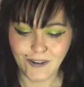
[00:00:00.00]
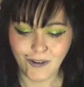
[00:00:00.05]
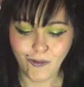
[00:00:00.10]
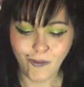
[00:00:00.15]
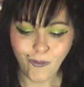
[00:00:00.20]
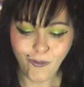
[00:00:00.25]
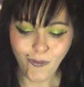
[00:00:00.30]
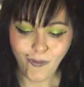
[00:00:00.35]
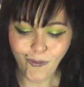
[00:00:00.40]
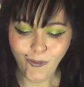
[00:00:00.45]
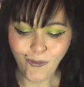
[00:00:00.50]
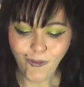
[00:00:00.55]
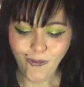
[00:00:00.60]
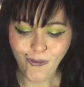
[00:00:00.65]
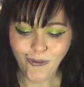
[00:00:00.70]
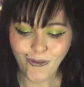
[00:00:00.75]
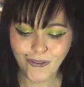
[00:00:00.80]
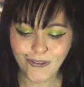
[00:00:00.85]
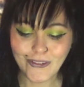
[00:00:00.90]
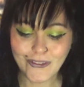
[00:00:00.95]
Oh,
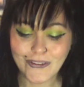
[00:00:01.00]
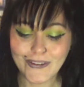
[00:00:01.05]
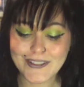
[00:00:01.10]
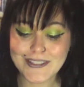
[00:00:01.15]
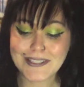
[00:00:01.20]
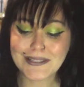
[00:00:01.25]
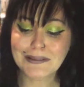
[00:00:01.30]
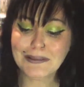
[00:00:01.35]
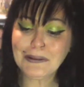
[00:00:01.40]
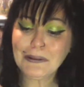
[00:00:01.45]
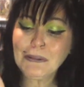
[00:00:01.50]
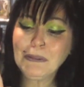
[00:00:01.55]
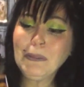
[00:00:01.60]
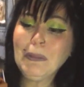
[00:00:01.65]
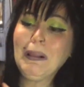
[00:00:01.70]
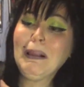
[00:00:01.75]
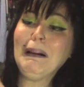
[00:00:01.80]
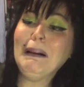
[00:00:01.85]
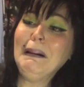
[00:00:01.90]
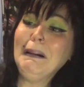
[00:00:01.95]
look, it's a little
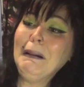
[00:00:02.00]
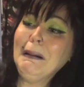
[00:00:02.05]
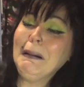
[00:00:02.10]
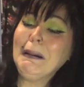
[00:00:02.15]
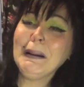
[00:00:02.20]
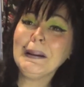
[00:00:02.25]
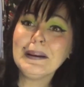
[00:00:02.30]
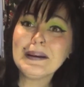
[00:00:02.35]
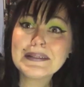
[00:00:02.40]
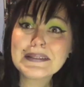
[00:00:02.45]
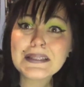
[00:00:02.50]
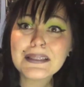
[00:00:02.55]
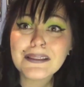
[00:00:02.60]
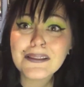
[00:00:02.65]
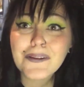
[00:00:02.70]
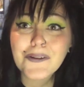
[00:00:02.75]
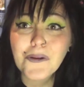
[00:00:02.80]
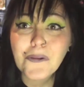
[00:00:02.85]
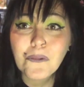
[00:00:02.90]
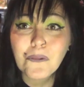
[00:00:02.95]

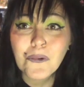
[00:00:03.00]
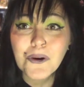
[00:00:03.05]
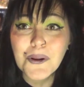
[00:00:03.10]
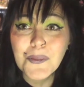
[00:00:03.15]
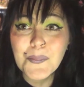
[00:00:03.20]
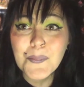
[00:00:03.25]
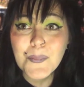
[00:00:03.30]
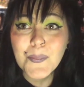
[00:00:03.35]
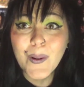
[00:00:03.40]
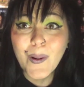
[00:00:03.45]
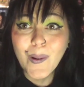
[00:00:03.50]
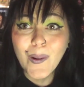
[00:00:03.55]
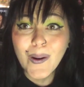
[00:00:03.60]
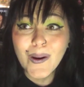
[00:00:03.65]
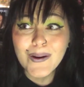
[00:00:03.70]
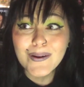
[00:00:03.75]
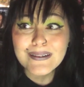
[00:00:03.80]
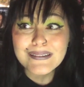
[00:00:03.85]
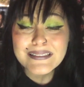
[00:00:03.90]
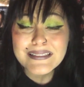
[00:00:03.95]
wooden
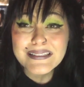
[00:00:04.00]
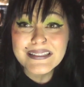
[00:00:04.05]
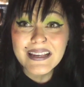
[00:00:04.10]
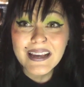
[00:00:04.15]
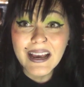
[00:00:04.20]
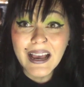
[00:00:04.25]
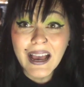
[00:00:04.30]
box.